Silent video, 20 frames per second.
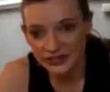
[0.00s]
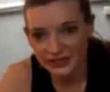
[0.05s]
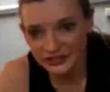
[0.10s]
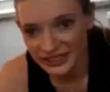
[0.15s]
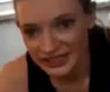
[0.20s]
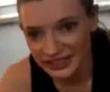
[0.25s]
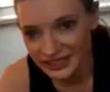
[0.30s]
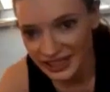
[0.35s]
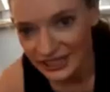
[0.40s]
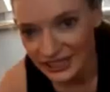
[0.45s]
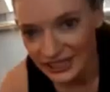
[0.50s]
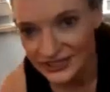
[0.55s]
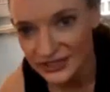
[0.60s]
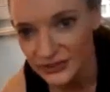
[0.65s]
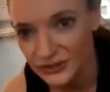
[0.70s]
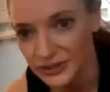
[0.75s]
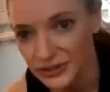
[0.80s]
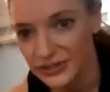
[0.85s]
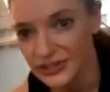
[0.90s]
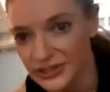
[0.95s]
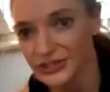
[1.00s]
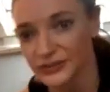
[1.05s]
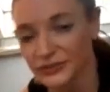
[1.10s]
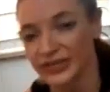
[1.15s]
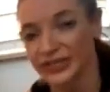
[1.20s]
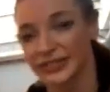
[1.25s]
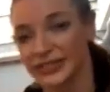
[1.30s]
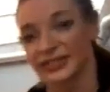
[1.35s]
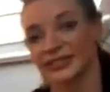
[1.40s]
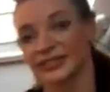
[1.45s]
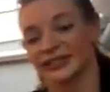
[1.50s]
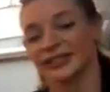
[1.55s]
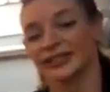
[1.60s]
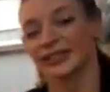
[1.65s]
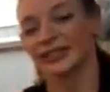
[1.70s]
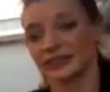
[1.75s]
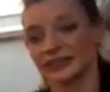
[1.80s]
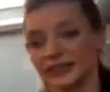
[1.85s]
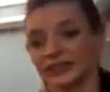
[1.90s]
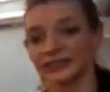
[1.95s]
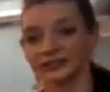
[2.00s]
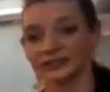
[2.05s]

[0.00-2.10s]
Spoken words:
vinyasa or just waiting there.